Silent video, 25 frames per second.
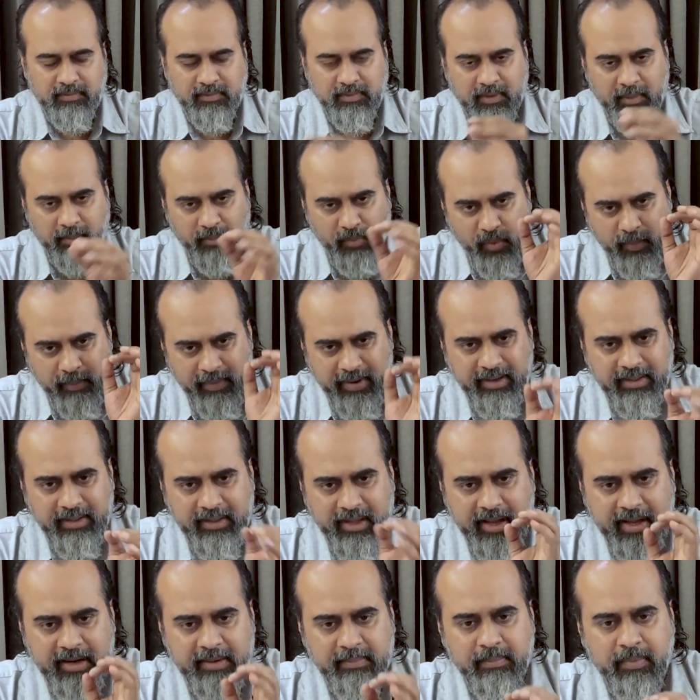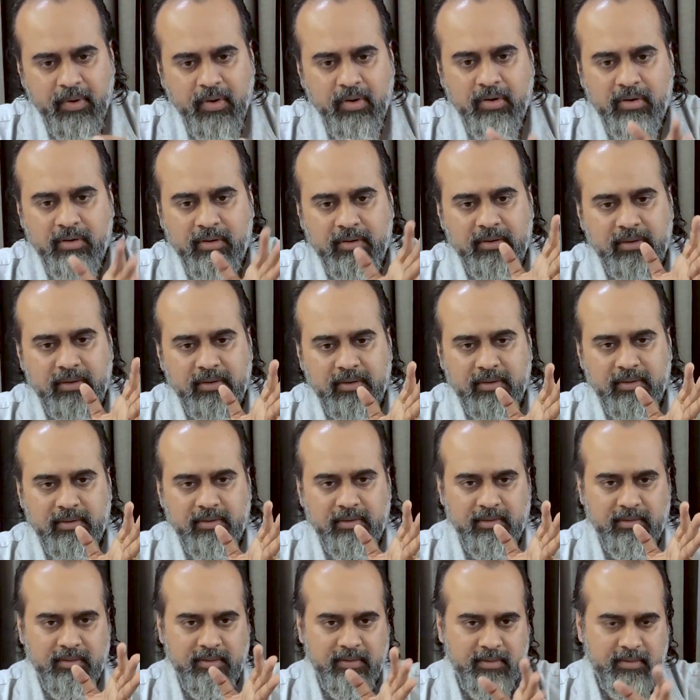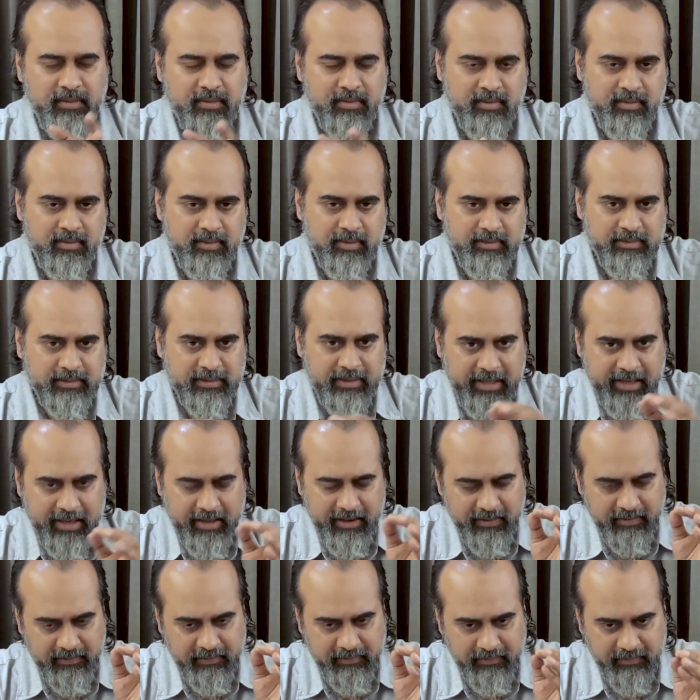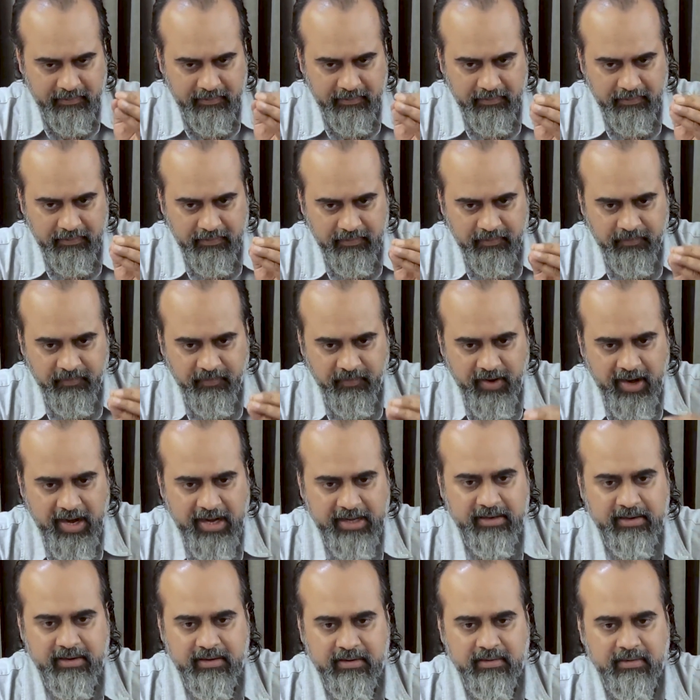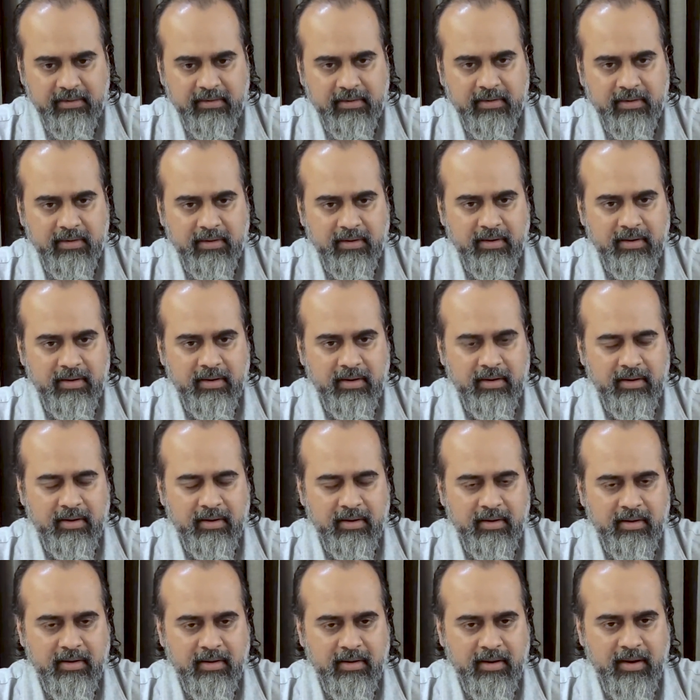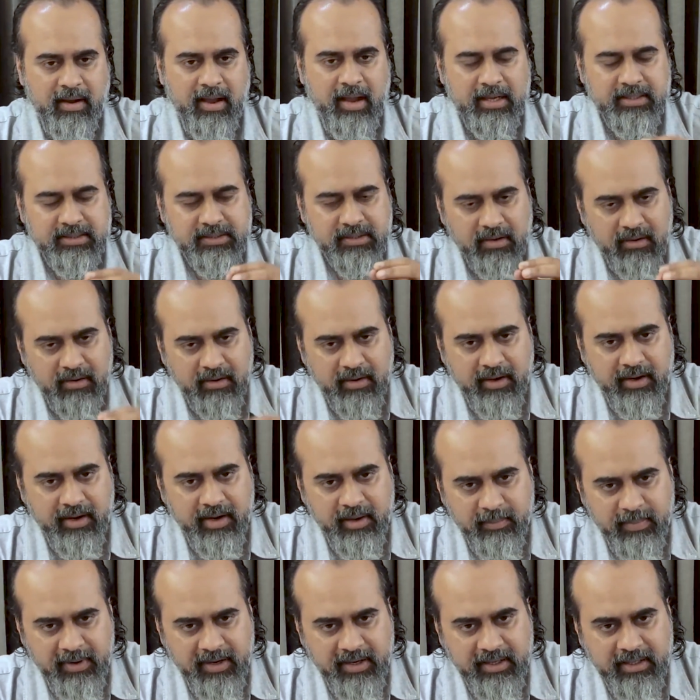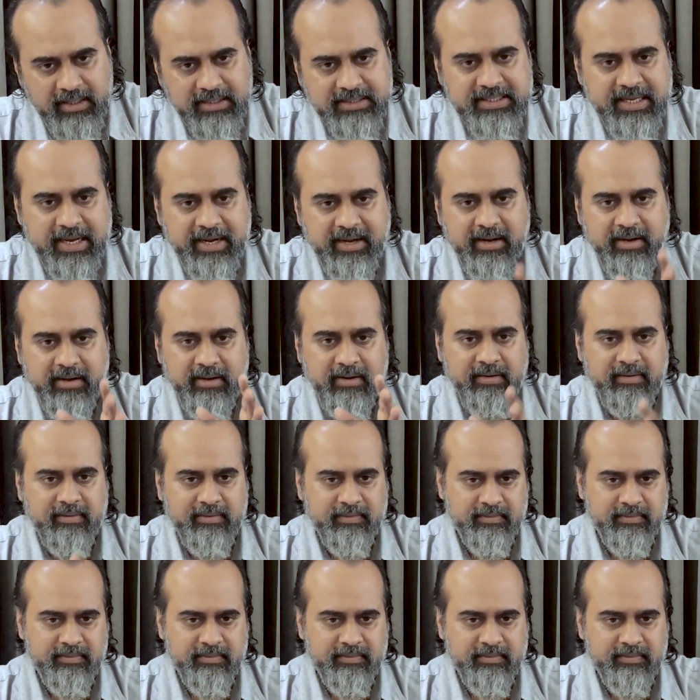The moment they are born, their fate has already been decided.